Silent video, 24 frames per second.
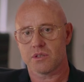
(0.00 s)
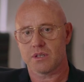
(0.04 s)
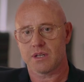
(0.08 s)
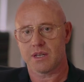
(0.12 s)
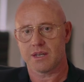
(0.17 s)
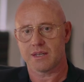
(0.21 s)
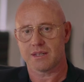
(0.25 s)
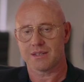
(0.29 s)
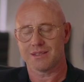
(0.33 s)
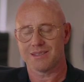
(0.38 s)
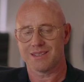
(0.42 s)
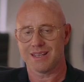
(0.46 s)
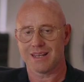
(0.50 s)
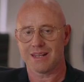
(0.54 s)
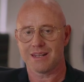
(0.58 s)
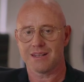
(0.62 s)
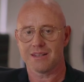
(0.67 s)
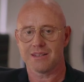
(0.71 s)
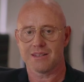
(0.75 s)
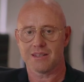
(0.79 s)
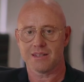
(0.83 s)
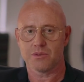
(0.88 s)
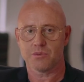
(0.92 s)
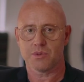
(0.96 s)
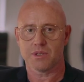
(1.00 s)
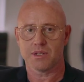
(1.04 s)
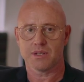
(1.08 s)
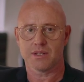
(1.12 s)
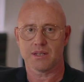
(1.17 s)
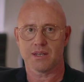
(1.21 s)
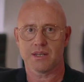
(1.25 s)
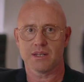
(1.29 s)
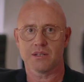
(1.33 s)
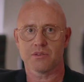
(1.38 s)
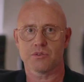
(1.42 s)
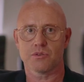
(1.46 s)
like Dell did when
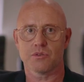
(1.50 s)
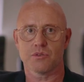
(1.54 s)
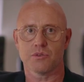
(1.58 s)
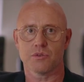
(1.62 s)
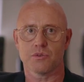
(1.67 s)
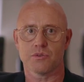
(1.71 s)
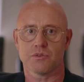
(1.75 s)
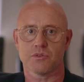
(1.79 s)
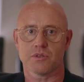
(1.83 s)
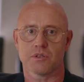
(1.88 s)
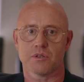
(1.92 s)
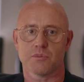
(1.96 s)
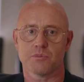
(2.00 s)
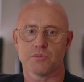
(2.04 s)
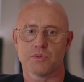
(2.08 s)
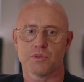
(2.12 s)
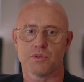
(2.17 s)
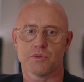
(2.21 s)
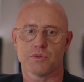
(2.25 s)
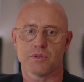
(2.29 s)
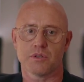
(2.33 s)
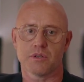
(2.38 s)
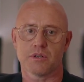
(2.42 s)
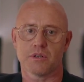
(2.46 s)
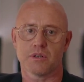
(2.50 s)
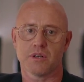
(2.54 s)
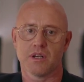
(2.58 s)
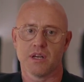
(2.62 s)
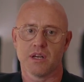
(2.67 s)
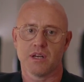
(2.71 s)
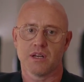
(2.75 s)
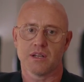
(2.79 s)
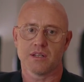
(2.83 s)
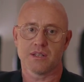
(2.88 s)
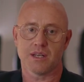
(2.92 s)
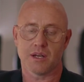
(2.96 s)
they introduced the computer
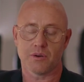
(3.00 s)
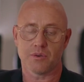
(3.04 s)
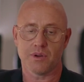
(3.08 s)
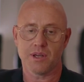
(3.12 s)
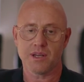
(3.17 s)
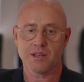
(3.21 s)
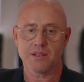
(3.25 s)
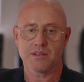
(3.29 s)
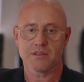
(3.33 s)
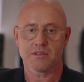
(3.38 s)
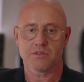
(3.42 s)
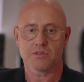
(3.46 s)
direct.